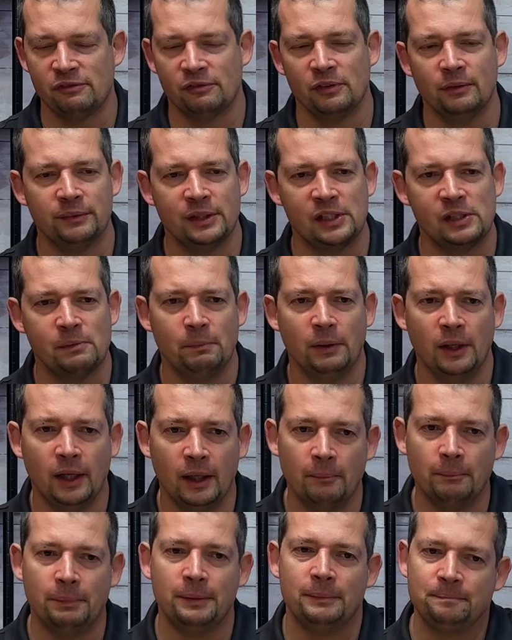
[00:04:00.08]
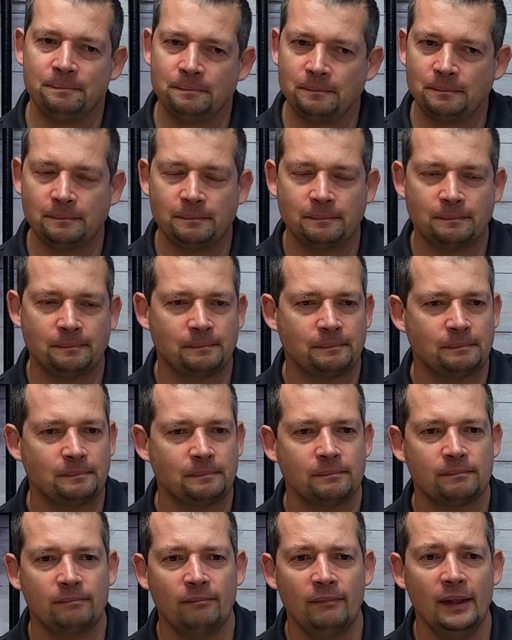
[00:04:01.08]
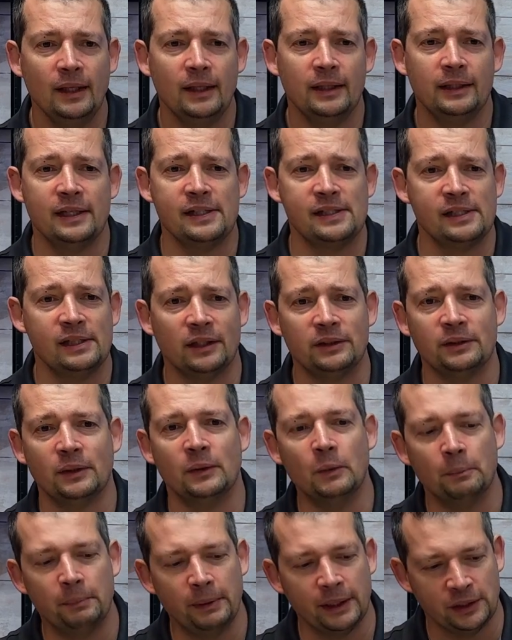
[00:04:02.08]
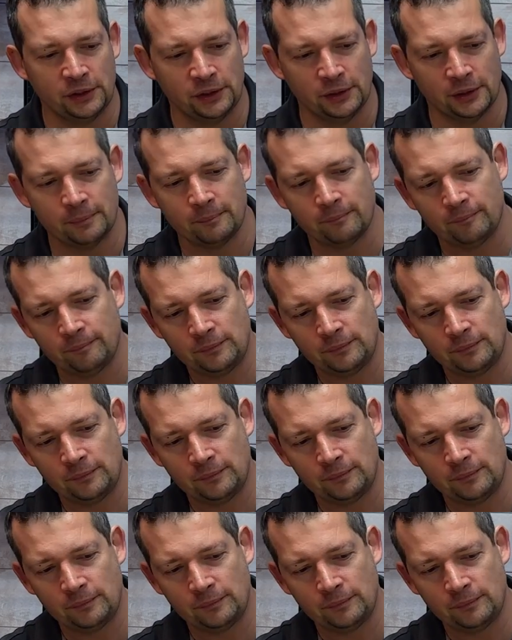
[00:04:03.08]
from this pump, that's not the whole picture.